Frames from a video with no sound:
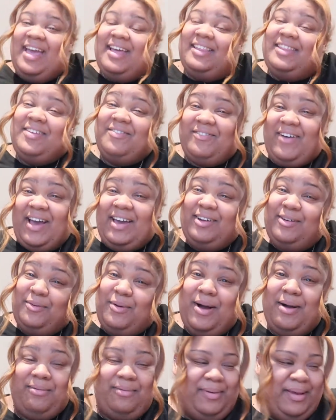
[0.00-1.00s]
the vinyl
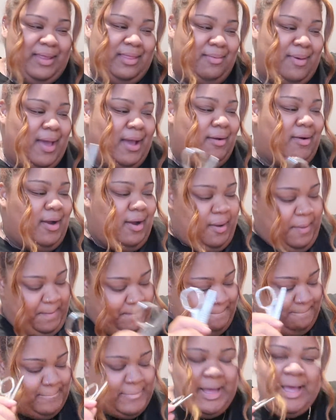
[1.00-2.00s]
wall will be in the
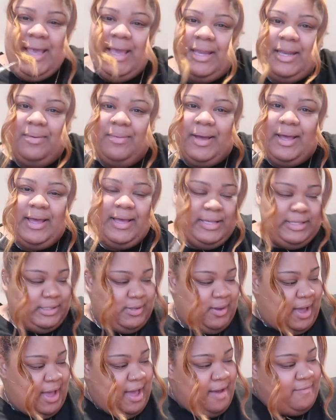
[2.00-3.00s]
background. But anyway,
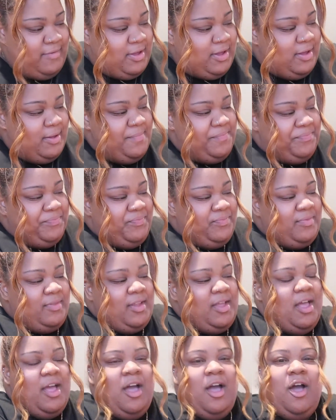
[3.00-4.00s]
so I have a
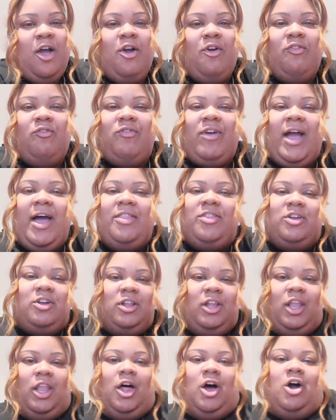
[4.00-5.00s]
rather
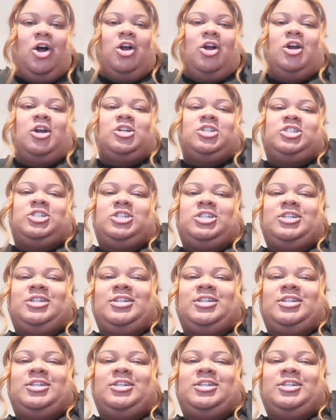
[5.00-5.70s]
large